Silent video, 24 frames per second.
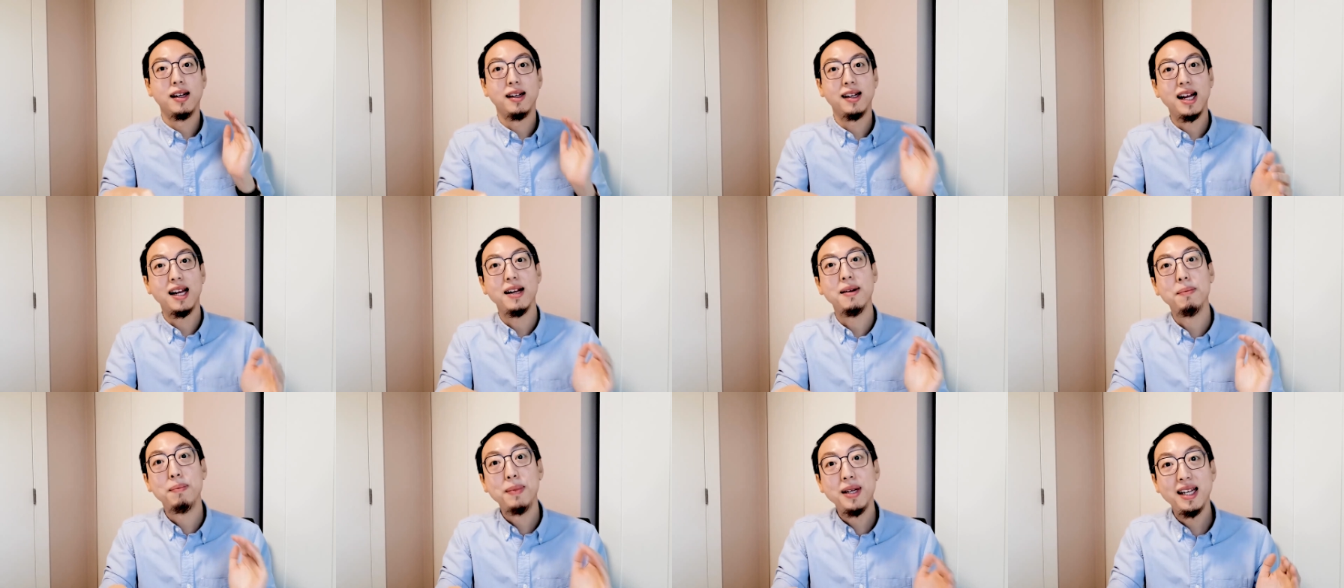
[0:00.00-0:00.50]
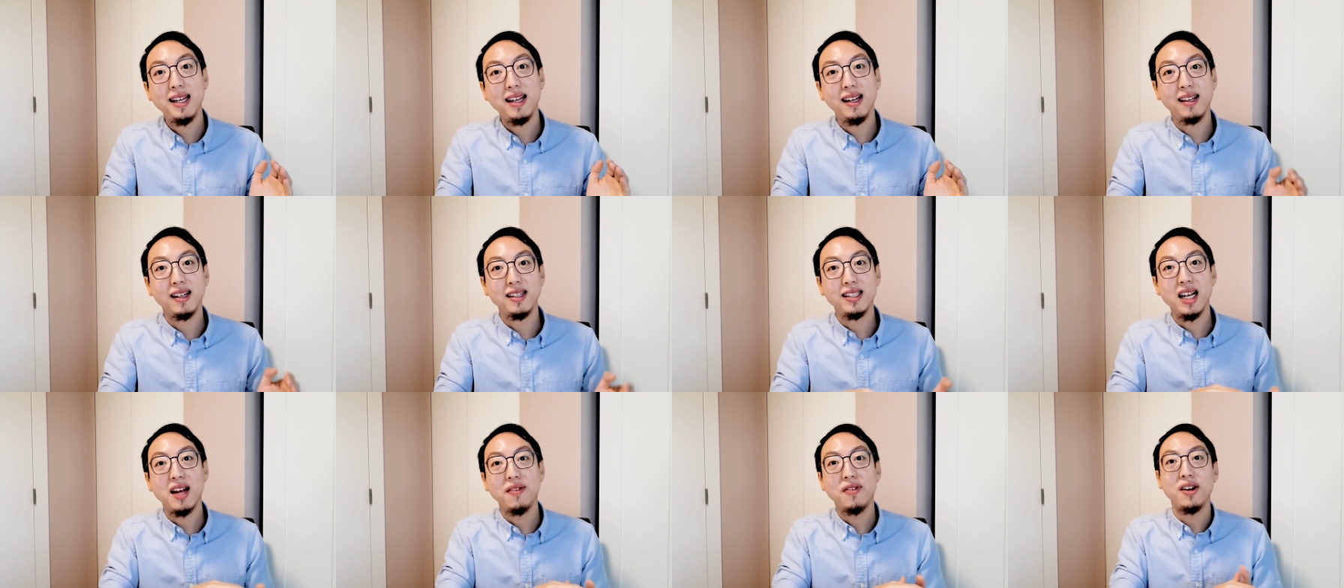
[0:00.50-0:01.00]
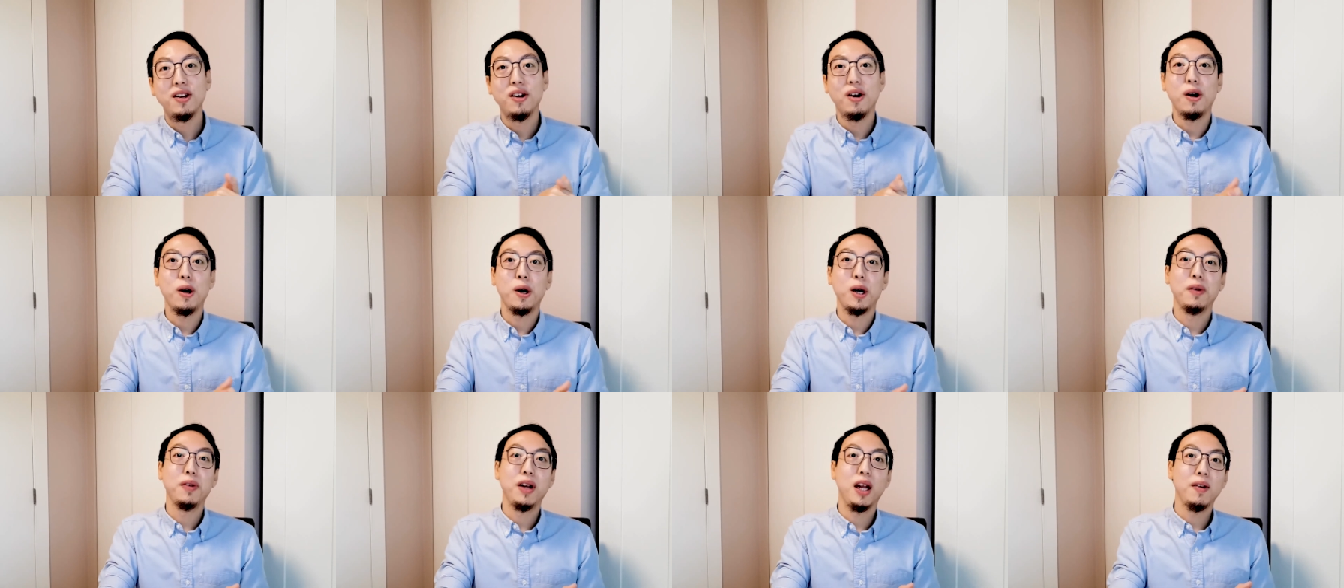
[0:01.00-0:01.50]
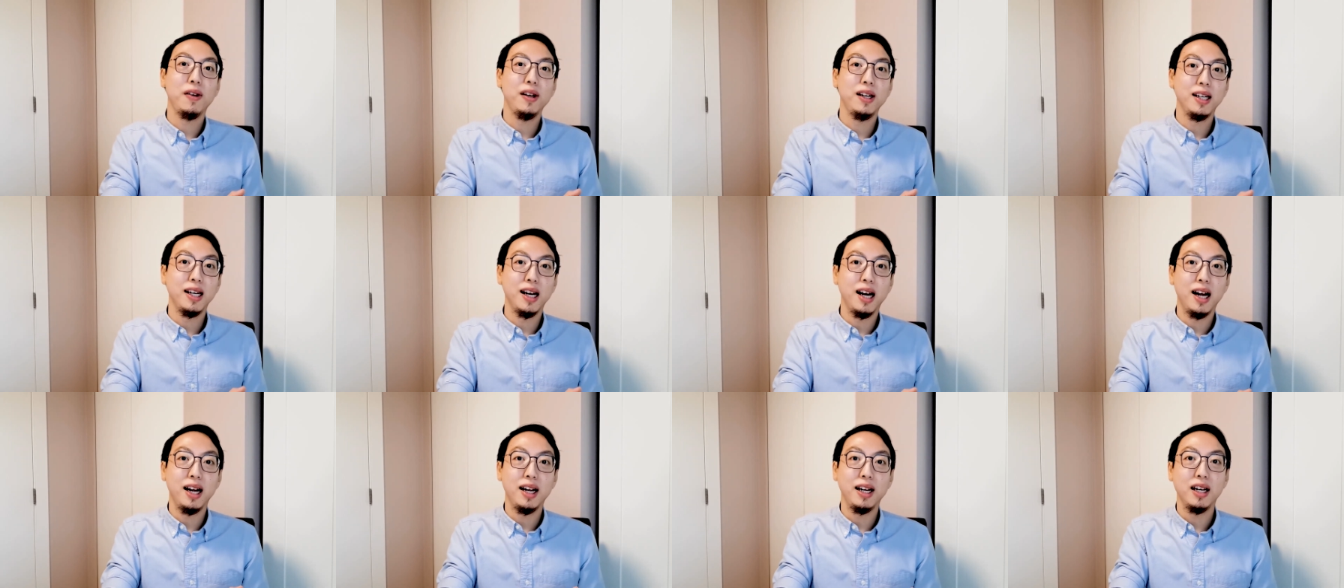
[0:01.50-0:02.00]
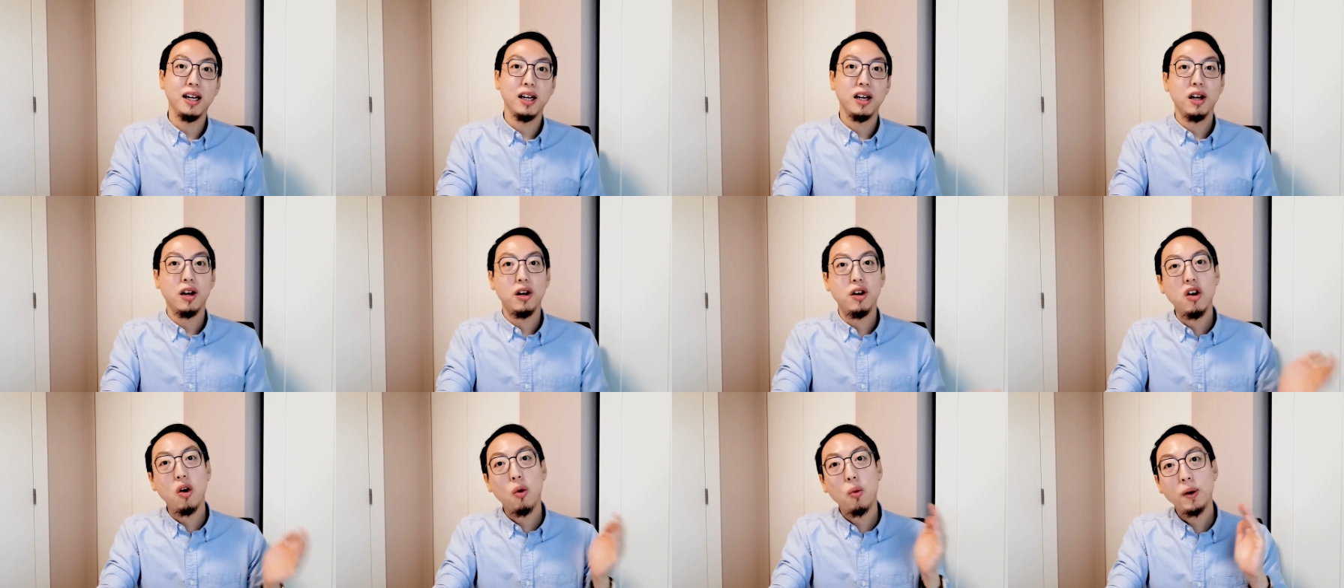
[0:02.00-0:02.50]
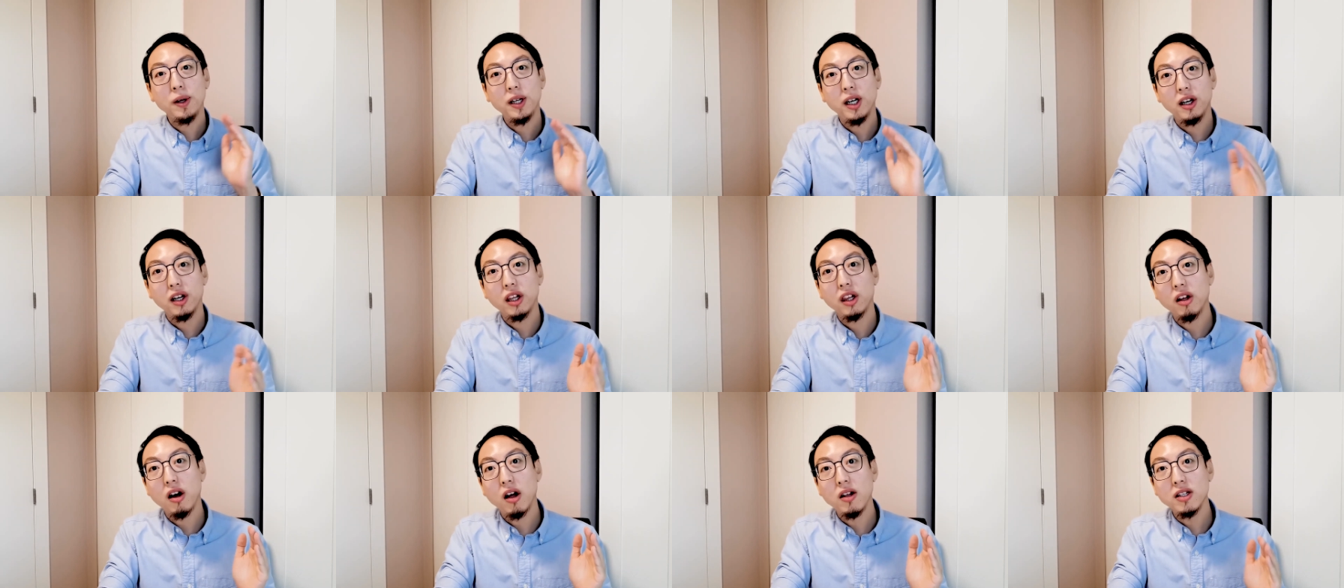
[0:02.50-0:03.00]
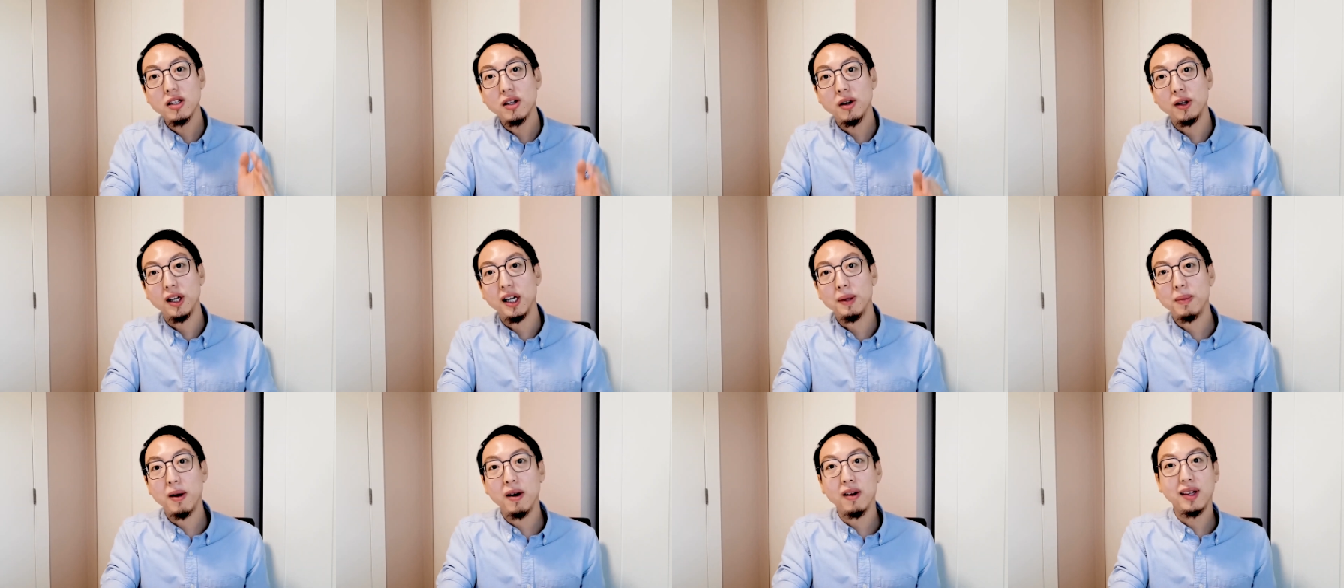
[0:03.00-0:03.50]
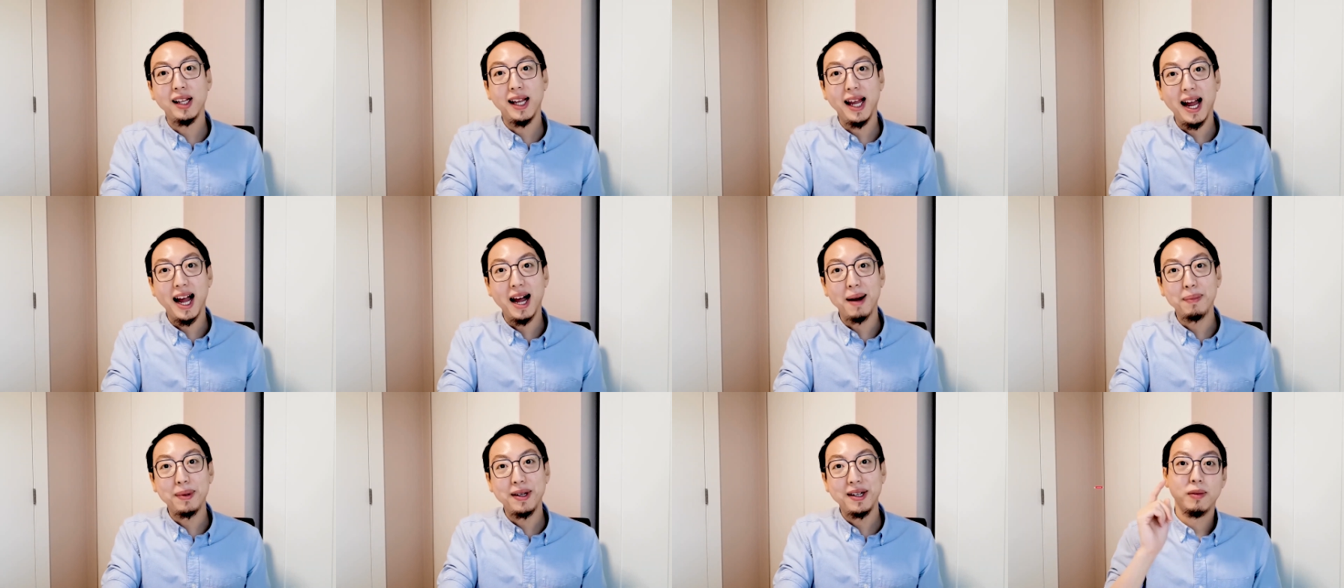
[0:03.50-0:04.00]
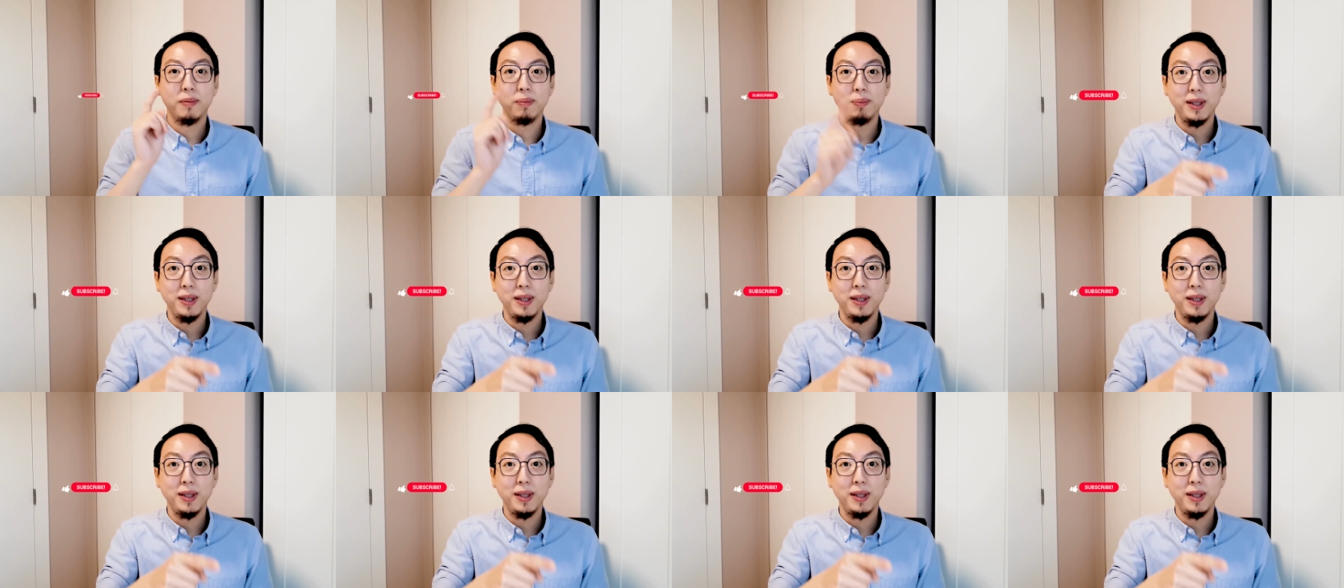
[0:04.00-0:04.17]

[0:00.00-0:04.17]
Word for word: Let me, the deaf and hard of hearing guy, know what your thoughts are about the app.